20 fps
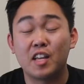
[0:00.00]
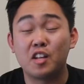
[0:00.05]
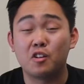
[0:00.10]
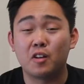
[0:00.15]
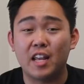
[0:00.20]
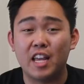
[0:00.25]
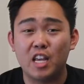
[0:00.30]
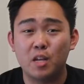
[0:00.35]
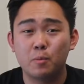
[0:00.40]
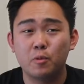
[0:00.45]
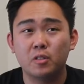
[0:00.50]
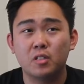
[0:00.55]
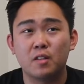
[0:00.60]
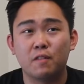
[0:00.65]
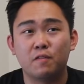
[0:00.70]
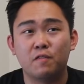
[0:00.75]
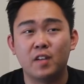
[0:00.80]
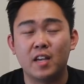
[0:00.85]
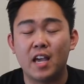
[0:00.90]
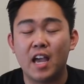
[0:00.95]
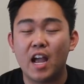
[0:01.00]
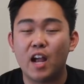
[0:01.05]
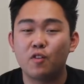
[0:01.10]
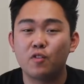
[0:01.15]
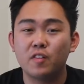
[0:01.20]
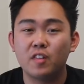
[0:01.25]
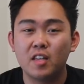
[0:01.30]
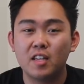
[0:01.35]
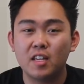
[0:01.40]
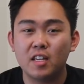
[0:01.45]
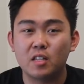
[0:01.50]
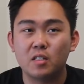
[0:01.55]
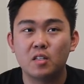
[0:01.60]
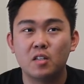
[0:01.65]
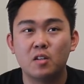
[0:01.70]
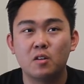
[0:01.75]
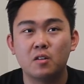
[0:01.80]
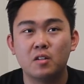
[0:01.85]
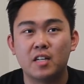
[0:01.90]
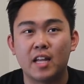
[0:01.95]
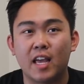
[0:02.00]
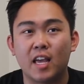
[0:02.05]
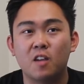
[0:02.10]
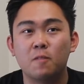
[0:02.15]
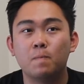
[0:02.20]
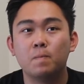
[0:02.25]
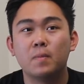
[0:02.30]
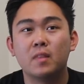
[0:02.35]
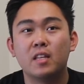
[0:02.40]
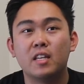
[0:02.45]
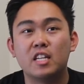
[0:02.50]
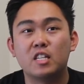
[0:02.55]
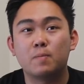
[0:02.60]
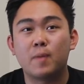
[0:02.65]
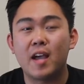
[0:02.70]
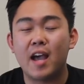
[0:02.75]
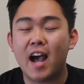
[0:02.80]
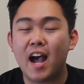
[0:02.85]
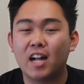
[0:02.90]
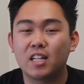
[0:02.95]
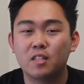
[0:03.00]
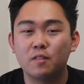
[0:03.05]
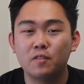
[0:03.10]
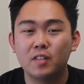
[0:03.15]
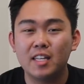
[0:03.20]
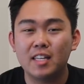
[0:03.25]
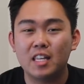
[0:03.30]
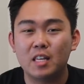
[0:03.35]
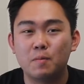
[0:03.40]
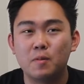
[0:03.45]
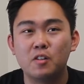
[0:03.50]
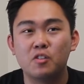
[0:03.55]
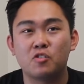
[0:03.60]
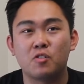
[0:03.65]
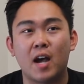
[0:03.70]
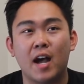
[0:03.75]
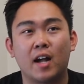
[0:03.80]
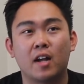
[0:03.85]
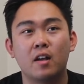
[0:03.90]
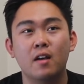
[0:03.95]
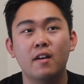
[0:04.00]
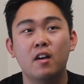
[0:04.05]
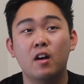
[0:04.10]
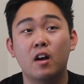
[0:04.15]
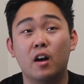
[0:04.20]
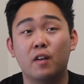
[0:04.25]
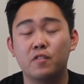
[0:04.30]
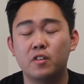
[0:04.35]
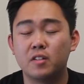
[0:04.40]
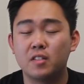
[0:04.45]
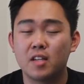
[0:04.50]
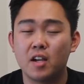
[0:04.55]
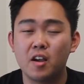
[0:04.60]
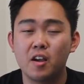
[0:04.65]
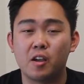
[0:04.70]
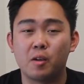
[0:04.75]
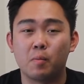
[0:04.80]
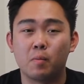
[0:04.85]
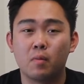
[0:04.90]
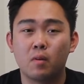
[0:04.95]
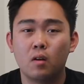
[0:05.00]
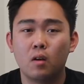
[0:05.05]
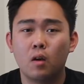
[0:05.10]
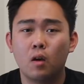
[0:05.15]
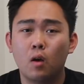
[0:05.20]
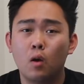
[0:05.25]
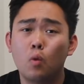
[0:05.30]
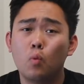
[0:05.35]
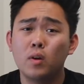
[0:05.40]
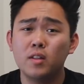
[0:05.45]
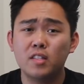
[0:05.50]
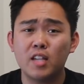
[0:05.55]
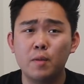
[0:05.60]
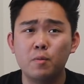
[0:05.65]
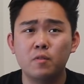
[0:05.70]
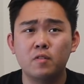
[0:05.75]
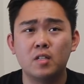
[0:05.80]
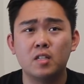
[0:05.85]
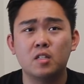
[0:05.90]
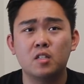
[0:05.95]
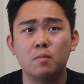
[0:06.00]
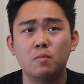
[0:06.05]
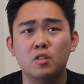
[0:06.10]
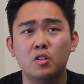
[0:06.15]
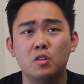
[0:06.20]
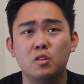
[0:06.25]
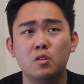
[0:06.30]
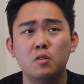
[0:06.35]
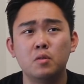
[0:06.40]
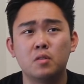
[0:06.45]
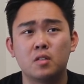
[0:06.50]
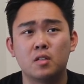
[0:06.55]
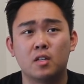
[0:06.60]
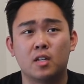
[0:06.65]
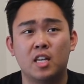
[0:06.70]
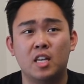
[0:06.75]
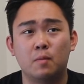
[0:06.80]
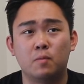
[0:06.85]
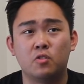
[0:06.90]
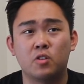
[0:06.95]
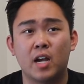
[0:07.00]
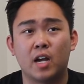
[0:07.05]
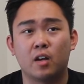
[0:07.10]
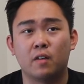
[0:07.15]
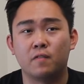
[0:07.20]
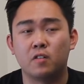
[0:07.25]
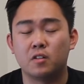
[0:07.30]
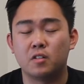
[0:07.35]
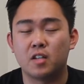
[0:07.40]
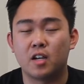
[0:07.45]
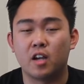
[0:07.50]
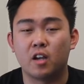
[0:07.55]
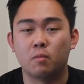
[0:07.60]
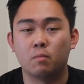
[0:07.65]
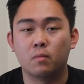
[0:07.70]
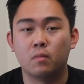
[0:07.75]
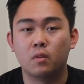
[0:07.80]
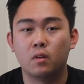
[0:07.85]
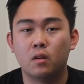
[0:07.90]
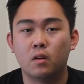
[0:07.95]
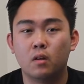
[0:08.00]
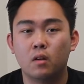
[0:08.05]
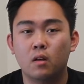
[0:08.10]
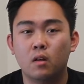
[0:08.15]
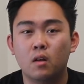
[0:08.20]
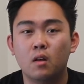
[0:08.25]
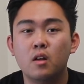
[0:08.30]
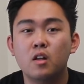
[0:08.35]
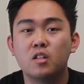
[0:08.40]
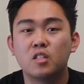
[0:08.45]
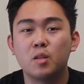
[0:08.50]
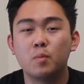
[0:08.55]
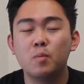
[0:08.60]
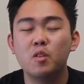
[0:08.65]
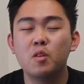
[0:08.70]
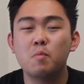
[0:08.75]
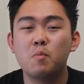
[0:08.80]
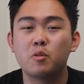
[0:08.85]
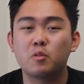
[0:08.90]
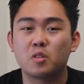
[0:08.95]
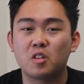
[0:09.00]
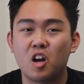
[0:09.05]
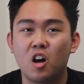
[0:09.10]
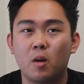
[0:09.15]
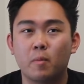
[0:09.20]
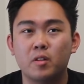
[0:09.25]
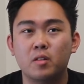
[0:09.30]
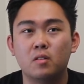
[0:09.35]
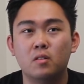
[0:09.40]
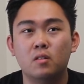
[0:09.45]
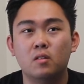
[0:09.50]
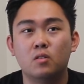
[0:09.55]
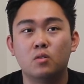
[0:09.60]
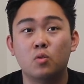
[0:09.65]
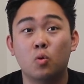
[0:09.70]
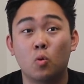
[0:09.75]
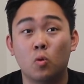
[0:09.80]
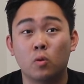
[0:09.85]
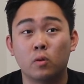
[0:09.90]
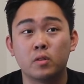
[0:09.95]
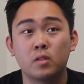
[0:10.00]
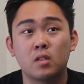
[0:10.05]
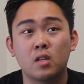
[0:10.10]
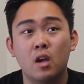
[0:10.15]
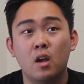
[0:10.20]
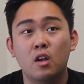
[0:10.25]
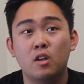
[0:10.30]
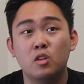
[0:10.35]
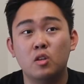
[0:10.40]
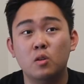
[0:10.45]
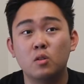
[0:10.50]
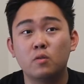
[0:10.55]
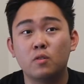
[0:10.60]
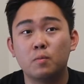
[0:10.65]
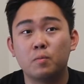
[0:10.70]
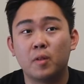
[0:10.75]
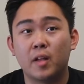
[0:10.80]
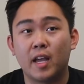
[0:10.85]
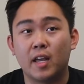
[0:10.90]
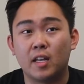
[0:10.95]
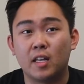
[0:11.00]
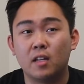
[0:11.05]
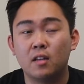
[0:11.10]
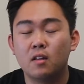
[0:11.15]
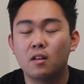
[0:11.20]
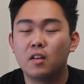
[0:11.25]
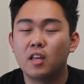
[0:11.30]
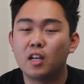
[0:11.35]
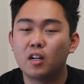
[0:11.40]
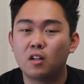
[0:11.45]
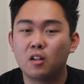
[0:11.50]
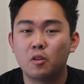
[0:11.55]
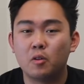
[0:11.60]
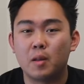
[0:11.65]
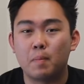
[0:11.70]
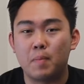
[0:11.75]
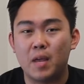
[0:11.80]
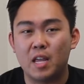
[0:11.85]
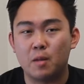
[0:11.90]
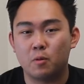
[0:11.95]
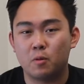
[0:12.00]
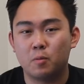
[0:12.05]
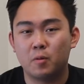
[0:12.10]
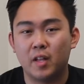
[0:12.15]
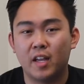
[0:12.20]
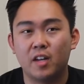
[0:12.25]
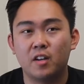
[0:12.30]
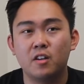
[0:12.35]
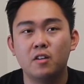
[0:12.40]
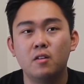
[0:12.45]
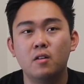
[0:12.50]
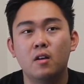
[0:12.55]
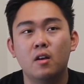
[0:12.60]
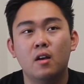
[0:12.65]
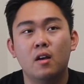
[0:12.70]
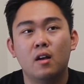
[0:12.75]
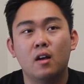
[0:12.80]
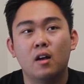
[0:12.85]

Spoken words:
that you're able to fit everything into your day is by actively keeping track of your time. What type of system do you use to keep track of your time? Some of the most common tools used for planning include a paper planner,